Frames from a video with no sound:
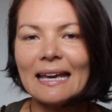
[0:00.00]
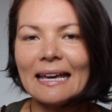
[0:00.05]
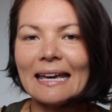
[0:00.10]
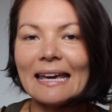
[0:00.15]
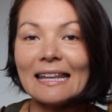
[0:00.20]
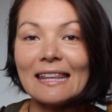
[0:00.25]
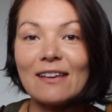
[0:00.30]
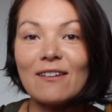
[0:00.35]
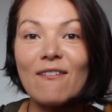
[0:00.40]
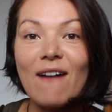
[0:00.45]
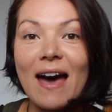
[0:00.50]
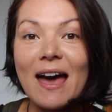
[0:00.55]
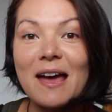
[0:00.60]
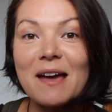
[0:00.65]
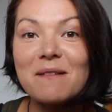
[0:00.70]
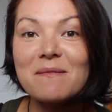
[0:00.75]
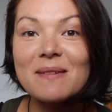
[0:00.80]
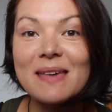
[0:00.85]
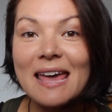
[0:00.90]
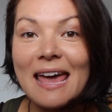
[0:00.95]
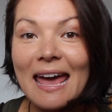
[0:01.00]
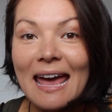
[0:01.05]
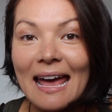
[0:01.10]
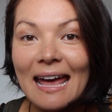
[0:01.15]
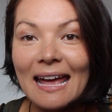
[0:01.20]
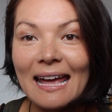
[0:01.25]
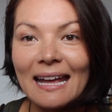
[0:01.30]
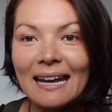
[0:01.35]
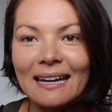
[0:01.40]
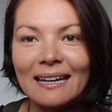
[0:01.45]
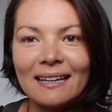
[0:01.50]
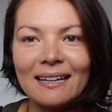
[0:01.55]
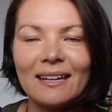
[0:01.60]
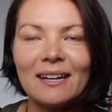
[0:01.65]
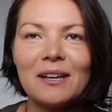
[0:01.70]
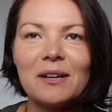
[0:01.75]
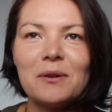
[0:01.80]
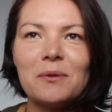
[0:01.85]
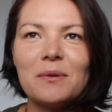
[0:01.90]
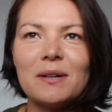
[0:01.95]
Que te vaya bien,
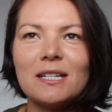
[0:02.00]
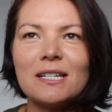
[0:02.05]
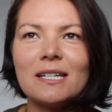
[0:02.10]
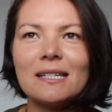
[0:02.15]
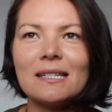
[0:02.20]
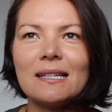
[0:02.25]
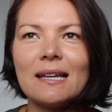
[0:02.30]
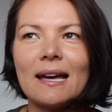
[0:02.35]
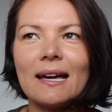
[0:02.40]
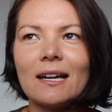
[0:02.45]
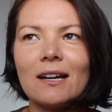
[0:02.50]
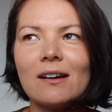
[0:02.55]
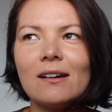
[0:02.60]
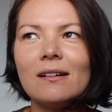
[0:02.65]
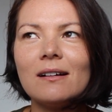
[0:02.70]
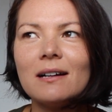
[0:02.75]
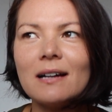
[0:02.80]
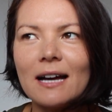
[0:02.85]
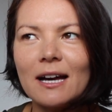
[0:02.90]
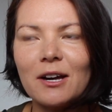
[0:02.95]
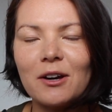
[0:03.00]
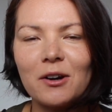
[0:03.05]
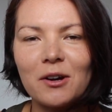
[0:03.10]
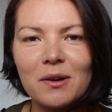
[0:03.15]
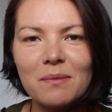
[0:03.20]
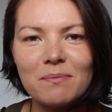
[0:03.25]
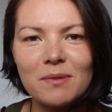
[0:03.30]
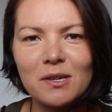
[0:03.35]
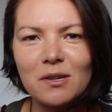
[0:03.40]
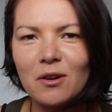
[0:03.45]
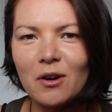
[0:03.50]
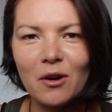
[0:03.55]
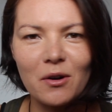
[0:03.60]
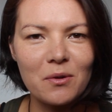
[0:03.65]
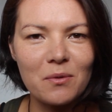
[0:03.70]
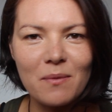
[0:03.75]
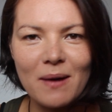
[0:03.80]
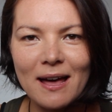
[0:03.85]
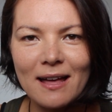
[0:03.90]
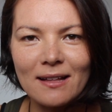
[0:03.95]
which is like, oh, I hope you
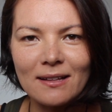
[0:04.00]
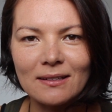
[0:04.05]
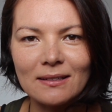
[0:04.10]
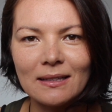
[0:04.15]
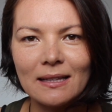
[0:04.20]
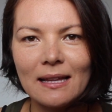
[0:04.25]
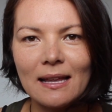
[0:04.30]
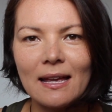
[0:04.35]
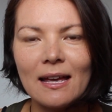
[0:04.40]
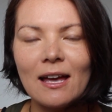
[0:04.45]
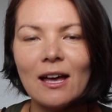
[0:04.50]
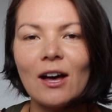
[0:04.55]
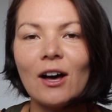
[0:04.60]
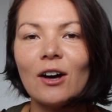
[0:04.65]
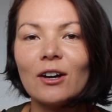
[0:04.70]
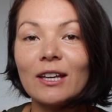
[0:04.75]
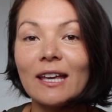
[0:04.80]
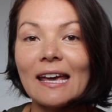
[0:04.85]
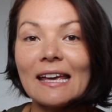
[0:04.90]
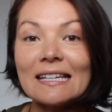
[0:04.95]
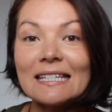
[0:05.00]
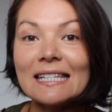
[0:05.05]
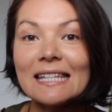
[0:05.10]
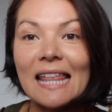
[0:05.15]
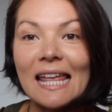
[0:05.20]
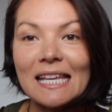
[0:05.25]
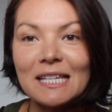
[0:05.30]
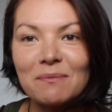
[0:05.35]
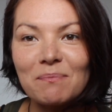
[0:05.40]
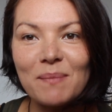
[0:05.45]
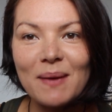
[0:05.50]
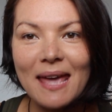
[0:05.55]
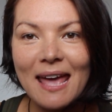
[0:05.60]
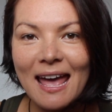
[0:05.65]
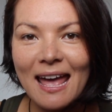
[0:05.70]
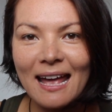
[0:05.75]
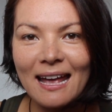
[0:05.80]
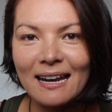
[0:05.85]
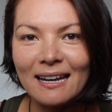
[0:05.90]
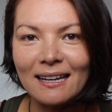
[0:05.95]
go well. Que estés
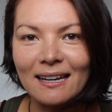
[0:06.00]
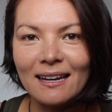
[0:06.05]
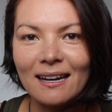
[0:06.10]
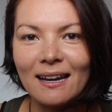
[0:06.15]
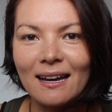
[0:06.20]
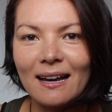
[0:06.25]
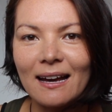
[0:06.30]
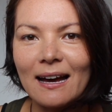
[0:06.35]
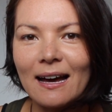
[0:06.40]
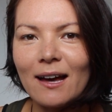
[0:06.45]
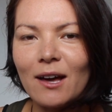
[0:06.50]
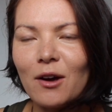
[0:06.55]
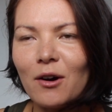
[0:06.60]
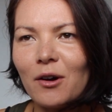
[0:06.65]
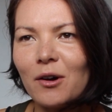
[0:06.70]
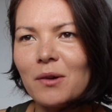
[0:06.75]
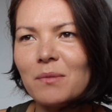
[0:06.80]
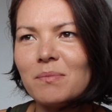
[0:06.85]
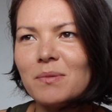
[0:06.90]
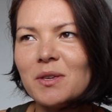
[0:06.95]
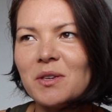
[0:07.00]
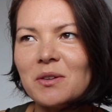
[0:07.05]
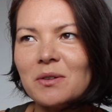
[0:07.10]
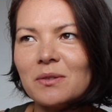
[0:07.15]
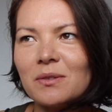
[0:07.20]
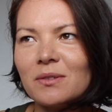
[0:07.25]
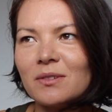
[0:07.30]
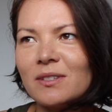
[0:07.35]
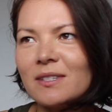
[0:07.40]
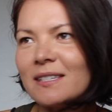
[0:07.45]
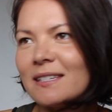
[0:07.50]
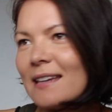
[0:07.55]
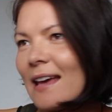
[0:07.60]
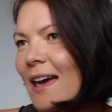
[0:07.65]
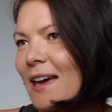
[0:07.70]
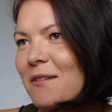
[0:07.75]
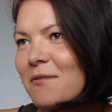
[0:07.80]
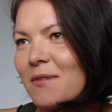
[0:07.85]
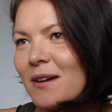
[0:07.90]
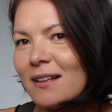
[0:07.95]
bien, I hope you
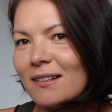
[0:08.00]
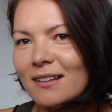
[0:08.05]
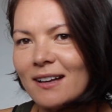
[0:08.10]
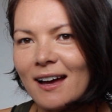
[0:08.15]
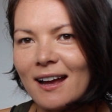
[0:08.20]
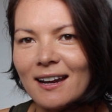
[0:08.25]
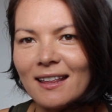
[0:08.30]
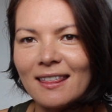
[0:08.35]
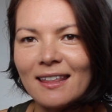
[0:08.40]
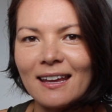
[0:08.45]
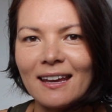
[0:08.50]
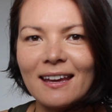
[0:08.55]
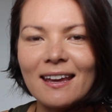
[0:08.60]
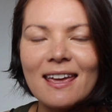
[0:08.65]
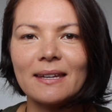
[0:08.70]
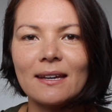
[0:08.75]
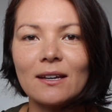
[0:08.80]
stay well, kind of thing.